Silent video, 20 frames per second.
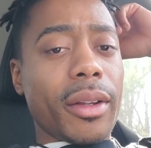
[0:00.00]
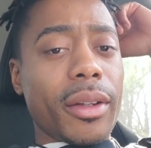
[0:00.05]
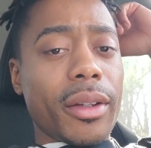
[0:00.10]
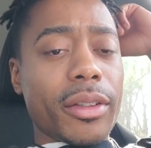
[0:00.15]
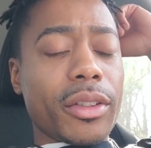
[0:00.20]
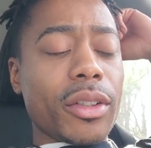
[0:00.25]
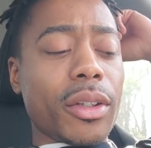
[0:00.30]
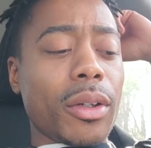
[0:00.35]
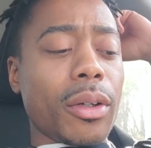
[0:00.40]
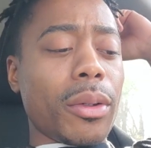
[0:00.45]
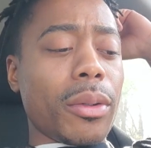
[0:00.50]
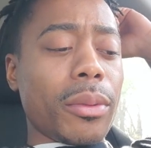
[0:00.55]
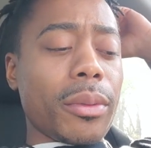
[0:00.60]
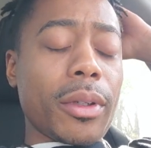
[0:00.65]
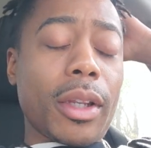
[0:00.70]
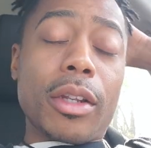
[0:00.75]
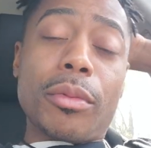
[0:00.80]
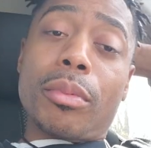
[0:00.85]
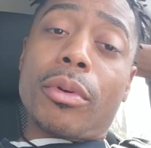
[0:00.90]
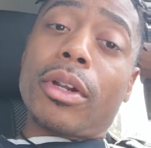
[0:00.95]
So
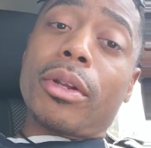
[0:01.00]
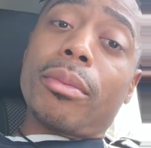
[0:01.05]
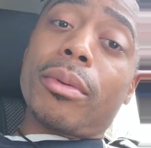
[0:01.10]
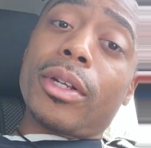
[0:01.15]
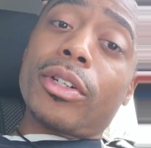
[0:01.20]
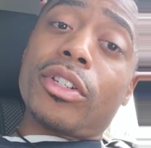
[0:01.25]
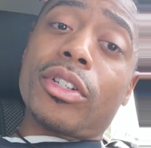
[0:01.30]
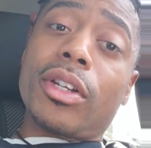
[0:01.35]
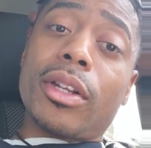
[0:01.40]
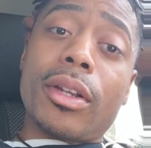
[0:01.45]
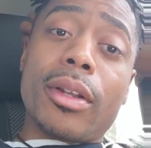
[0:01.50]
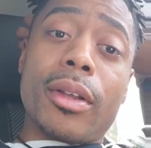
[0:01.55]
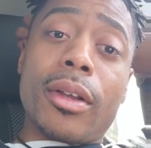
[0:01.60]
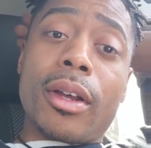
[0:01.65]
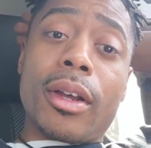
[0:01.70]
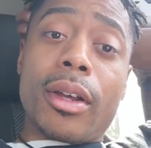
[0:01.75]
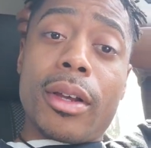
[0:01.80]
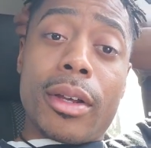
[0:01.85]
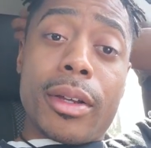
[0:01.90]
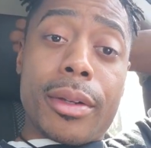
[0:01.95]
that's pretty much it.
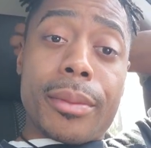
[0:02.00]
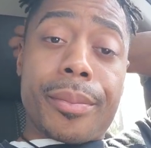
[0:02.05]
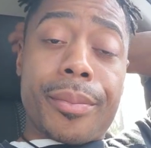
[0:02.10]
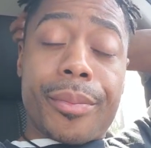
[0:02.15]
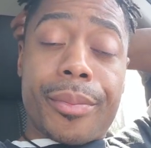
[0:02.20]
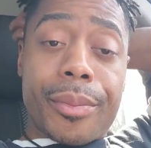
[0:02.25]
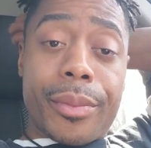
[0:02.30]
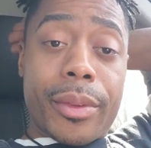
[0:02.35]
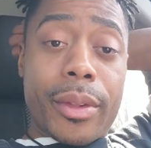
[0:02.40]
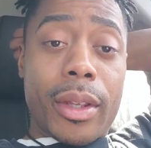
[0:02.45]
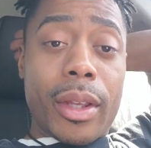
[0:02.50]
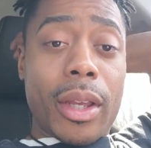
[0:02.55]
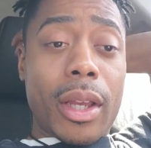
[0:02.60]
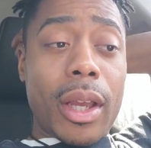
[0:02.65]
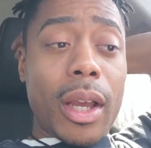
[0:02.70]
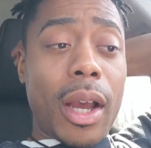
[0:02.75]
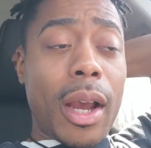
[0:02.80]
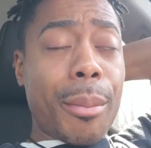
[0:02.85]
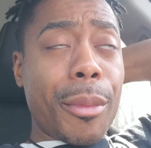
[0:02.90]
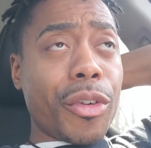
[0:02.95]
I'm
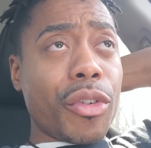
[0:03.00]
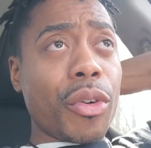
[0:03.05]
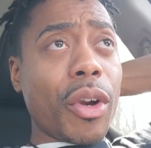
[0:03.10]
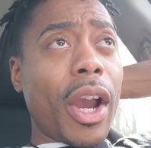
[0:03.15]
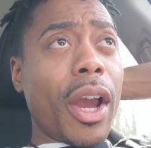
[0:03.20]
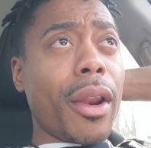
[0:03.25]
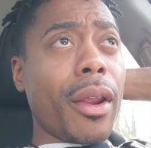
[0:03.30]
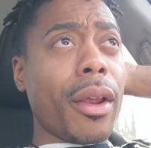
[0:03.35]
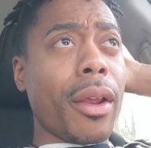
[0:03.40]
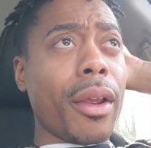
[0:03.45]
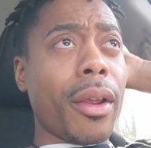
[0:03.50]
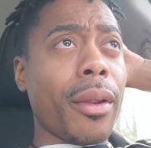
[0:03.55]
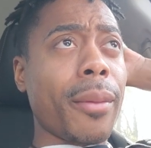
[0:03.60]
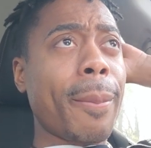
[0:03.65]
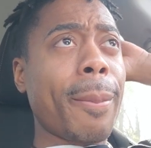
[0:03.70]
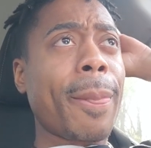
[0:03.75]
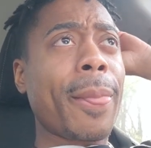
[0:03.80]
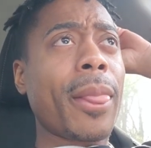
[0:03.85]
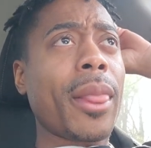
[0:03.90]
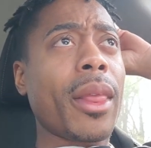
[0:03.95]
gonna try to
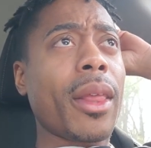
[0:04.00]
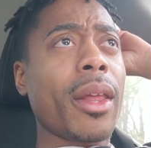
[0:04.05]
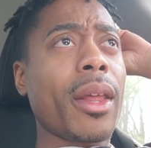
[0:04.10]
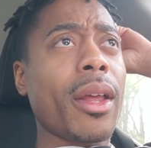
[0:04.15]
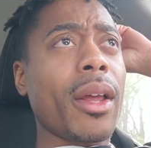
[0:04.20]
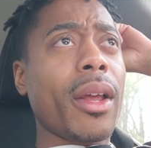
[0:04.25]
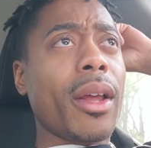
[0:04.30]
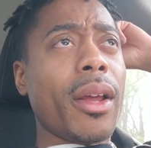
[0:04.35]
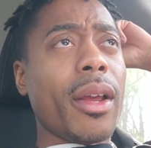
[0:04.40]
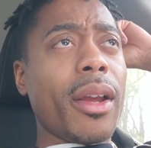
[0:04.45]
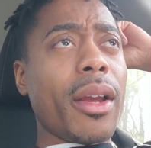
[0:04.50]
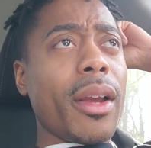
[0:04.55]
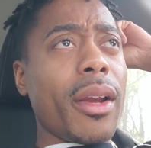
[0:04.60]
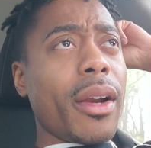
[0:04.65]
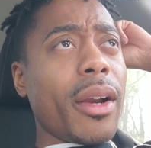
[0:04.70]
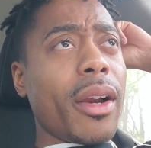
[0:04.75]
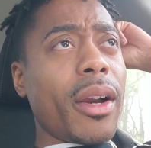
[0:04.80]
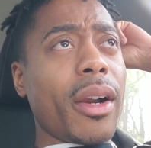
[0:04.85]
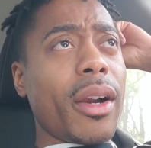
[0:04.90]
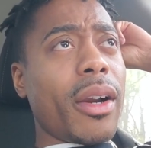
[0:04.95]

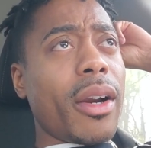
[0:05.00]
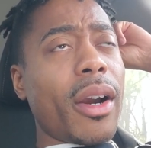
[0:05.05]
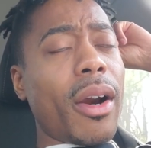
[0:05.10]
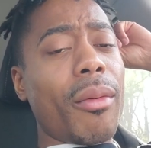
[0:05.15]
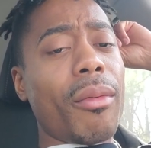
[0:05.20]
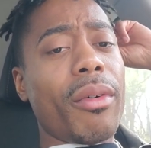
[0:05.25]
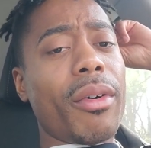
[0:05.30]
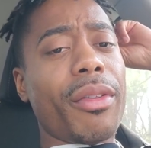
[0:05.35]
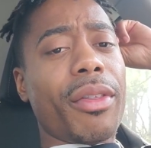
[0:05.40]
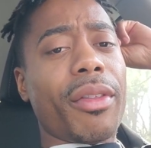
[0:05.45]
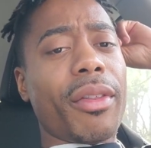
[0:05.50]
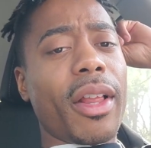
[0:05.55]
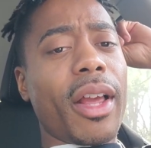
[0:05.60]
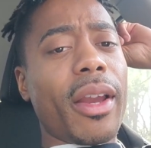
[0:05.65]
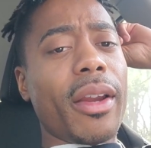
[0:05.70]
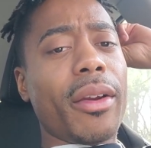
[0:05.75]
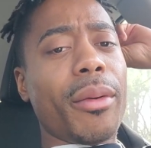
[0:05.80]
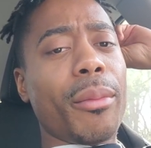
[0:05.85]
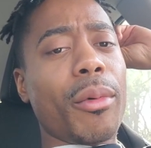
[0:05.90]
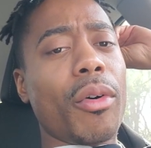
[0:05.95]
come with
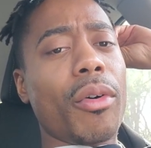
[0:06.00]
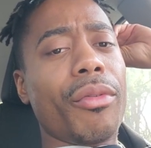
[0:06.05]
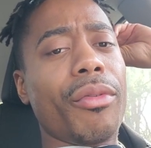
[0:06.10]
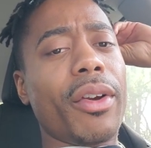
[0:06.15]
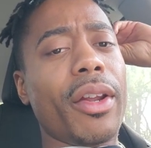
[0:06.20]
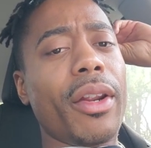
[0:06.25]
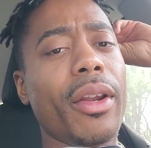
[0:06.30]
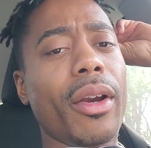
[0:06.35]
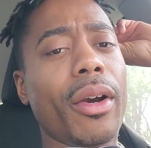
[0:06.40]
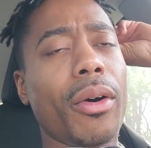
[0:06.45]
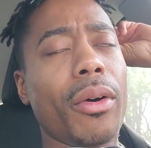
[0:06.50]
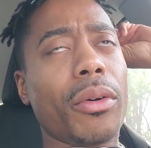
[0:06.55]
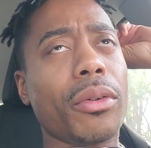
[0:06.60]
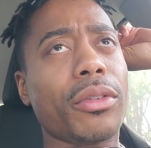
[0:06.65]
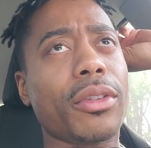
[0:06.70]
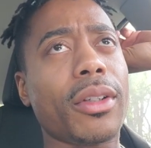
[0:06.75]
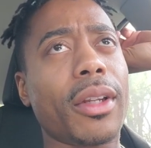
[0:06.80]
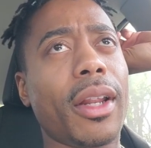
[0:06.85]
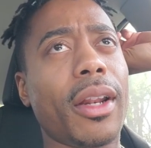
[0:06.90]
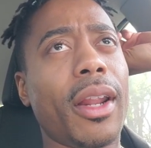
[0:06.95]
like more
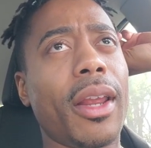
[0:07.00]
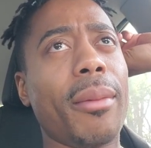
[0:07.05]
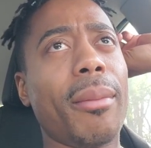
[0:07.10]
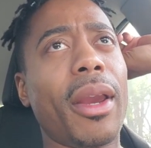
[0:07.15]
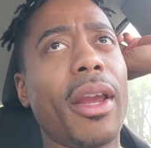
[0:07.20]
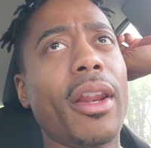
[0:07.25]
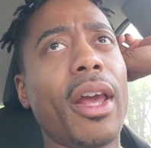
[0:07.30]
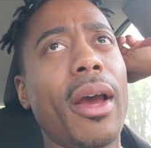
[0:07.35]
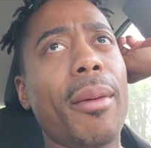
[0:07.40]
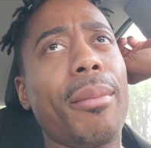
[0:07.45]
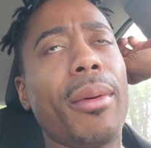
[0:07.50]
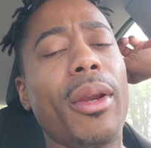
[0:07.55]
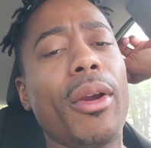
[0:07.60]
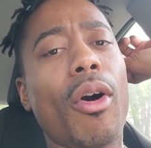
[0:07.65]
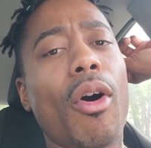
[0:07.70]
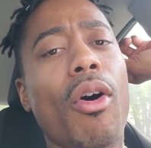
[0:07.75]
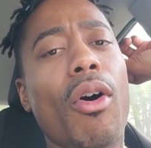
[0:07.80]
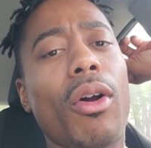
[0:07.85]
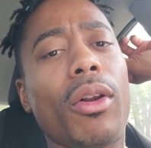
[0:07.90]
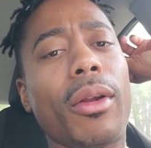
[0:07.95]
videos. They may not be
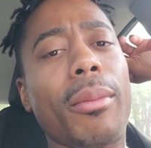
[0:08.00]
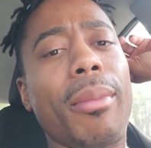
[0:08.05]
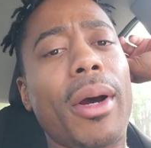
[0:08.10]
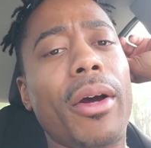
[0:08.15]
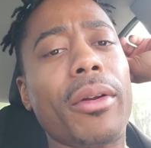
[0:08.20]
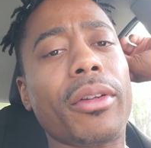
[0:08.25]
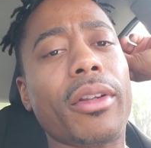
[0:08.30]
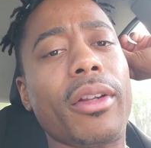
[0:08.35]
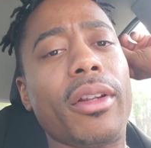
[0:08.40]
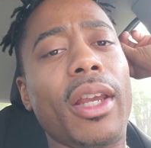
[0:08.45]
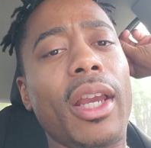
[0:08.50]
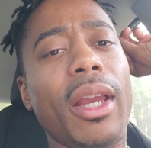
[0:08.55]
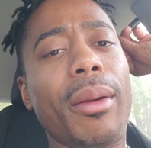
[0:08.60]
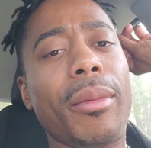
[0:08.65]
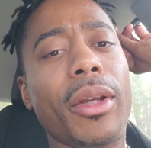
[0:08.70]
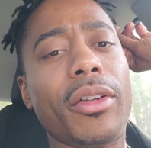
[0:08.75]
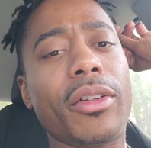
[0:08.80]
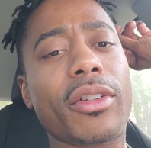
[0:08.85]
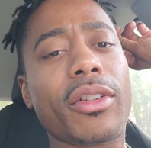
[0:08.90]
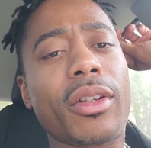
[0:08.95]
all about the
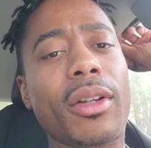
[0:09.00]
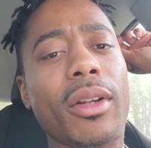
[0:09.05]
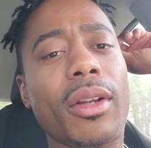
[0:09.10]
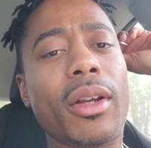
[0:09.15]
demons,